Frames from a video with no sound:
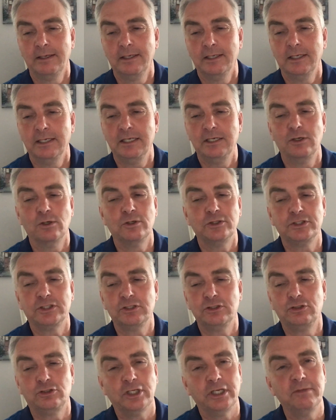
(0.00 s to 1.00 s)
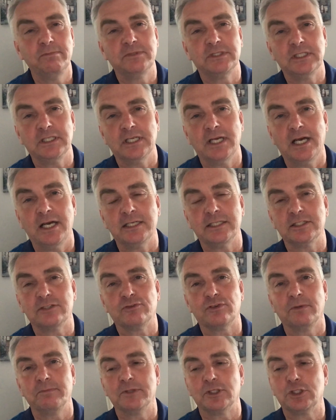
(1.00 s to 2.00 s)
He knows the dreams he had is
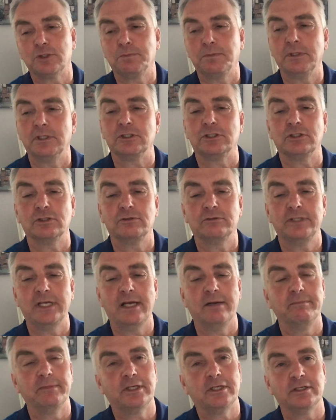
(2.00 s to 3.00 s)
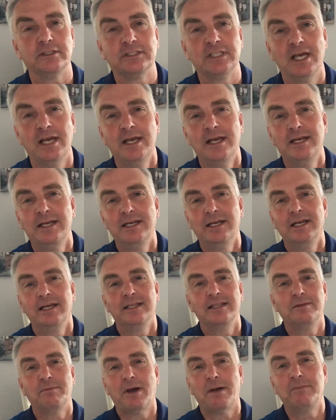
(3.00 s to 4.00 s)
from the spiritual realm, because
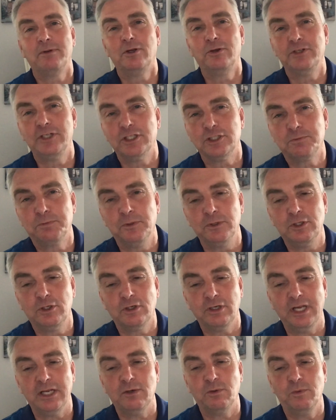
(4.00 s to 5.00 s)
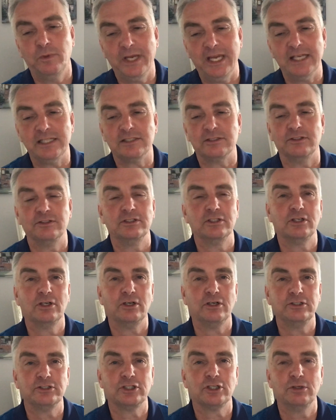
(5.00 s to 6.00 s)
the Babylonians put great weight on the
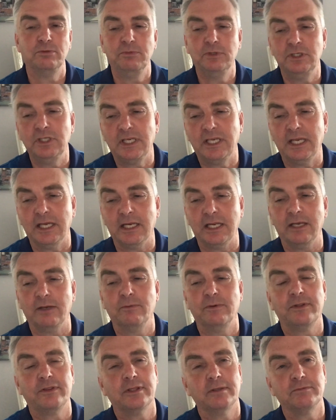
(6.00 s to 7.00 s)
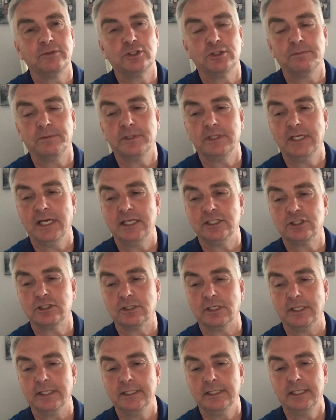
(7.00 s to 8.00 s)
gods communicating with them
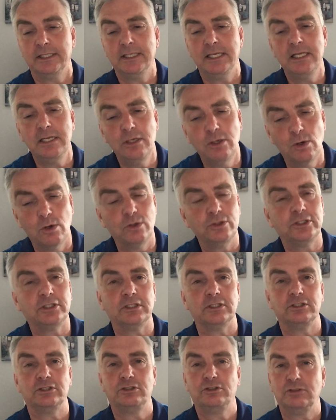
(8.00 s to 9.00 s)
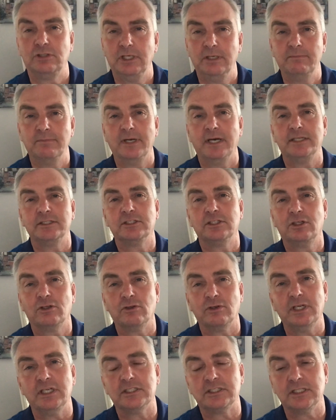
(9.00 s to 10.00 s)
supernaturally. And he knows this dream has
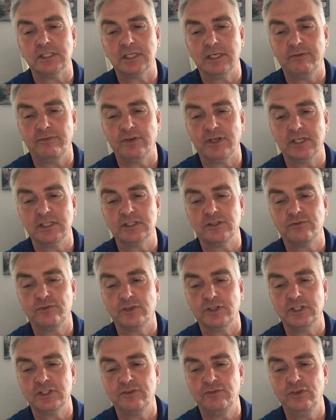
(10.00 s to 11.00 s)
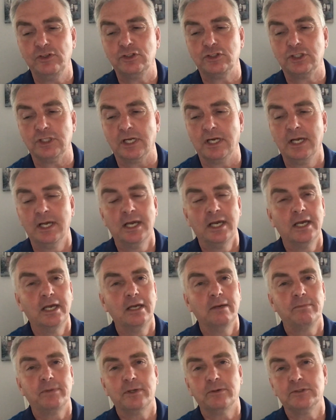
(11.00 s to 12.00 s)
great significance for his future,
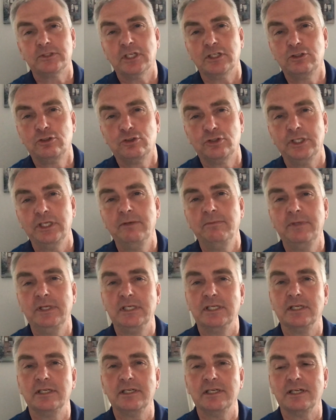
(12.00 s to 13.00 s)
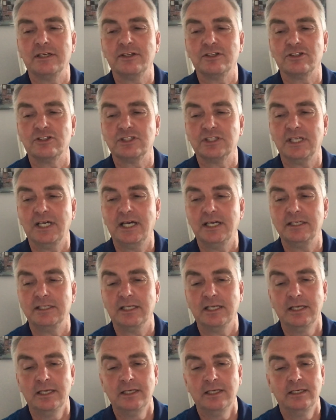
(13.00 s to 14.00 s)
but it was a dream he didn't
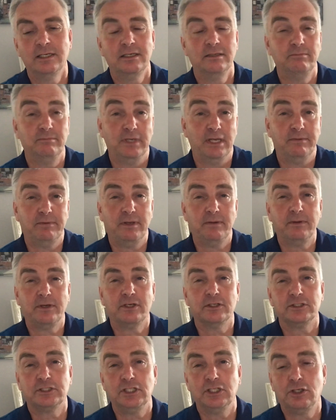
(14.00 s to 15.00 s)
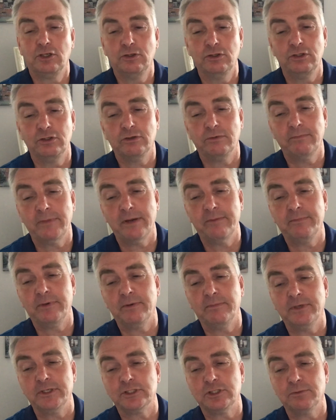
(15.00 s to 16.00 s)
understand, maybe because he couldn't remember
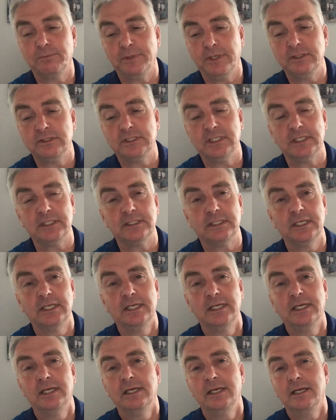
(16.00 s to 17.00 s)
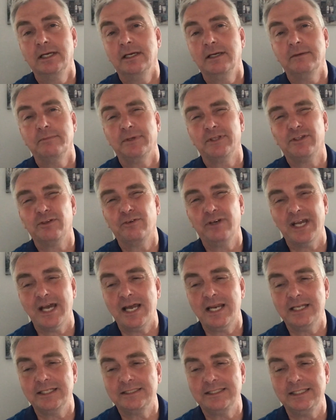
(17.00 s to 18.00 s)
much about it. But the
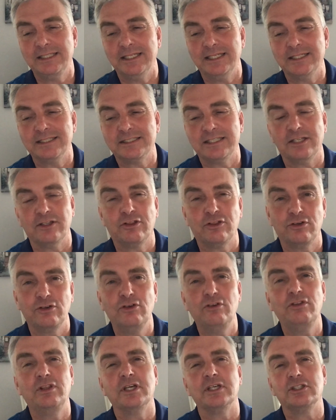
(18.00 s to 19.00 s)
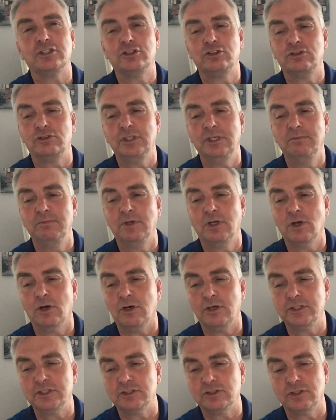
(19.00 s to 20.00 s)
reality is that through this dream,
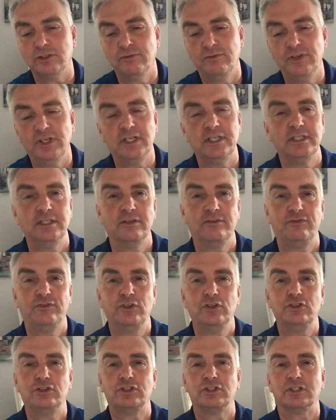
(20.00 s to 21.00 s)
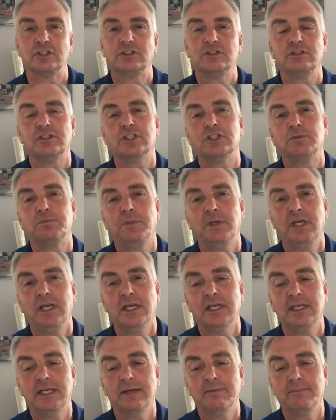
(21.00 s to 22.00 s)
God is revealing the future to this
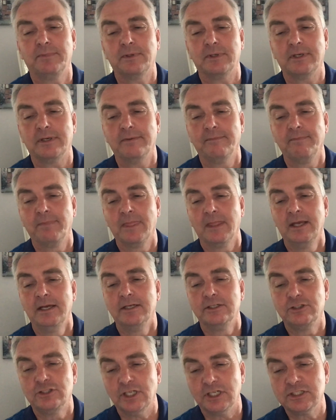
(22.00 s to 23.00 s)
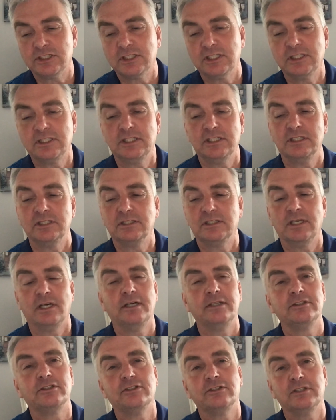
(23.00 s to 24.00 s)
pagan emperor, just as he had
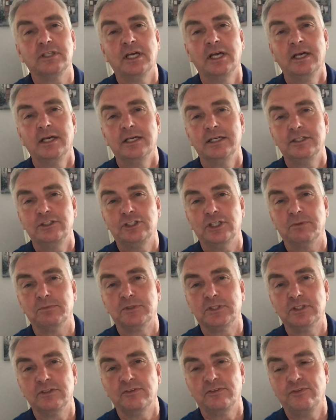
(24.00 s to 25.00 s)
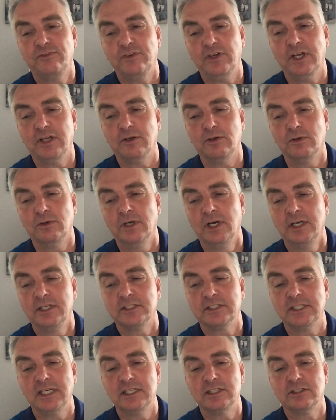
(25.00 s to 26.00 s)
done to the Egyptian pharaoh
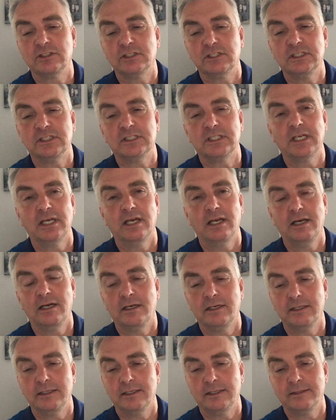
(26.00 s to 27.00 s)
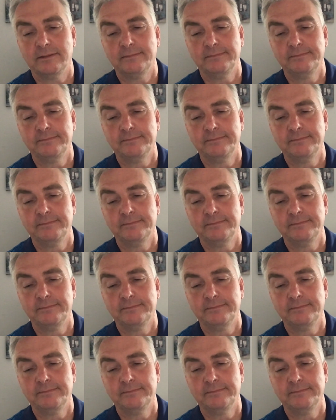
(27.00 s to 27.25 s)
centuries earlier.